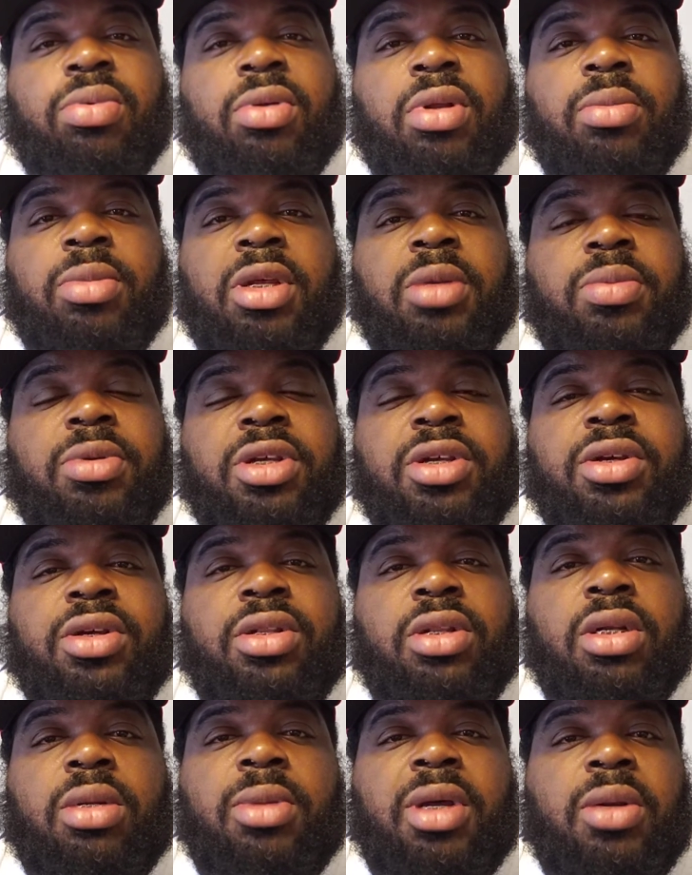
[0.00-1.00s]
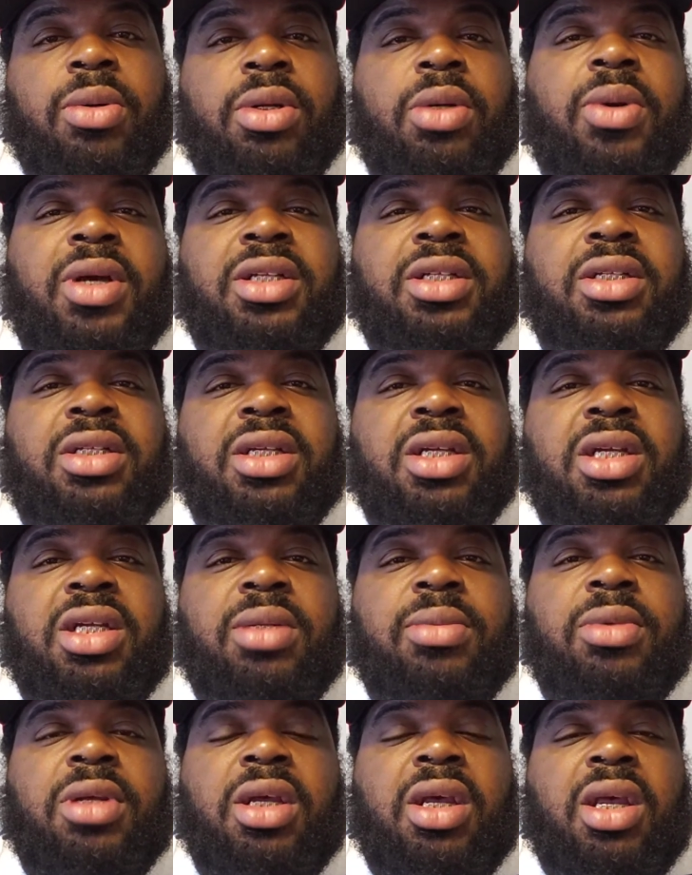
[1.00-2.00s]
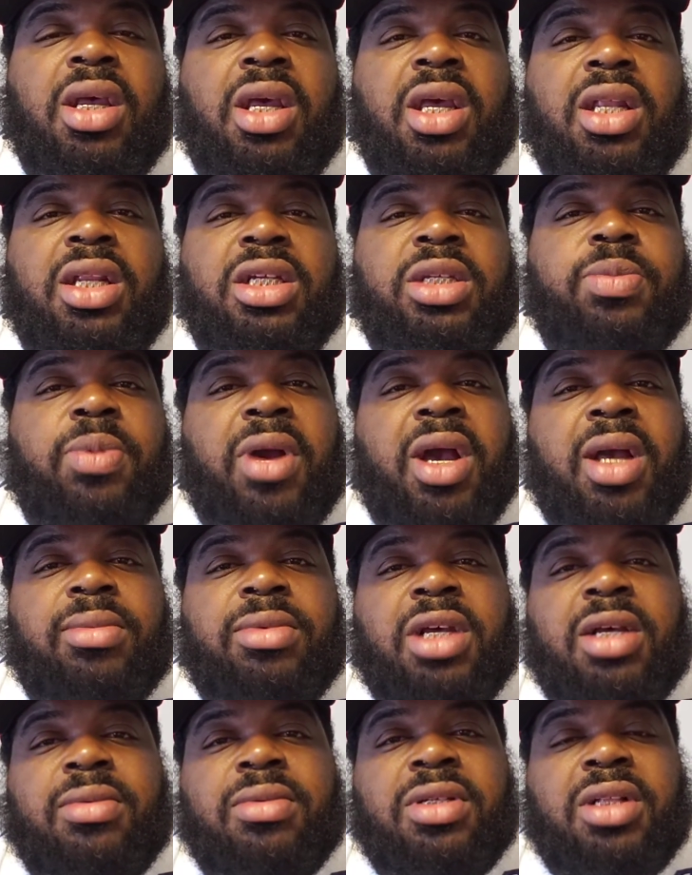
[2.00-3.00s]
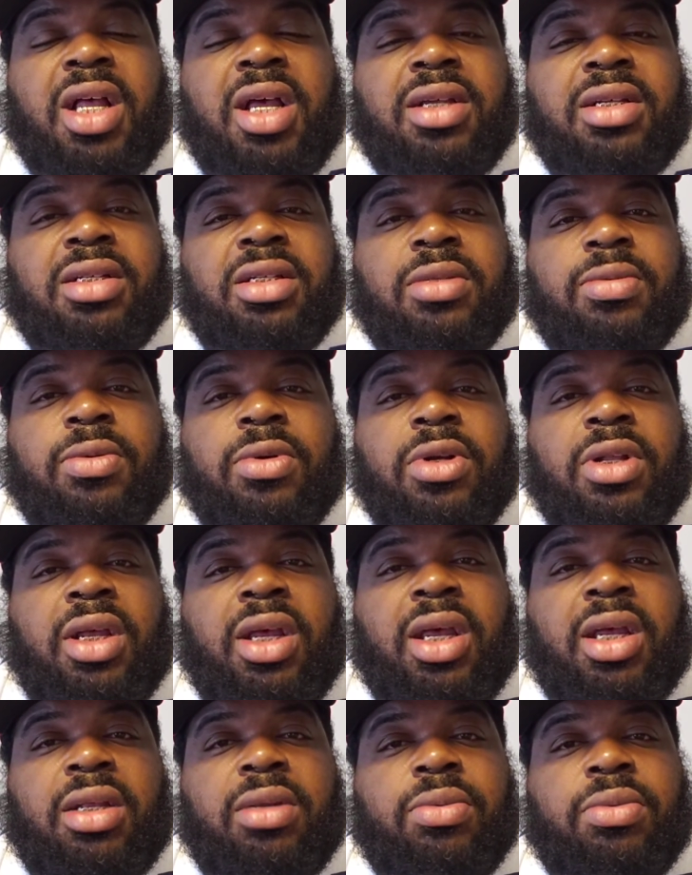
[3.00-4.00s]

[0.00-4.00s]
Point blank. Period. Don't nobody want to watch a team in these primetime slots that's for that.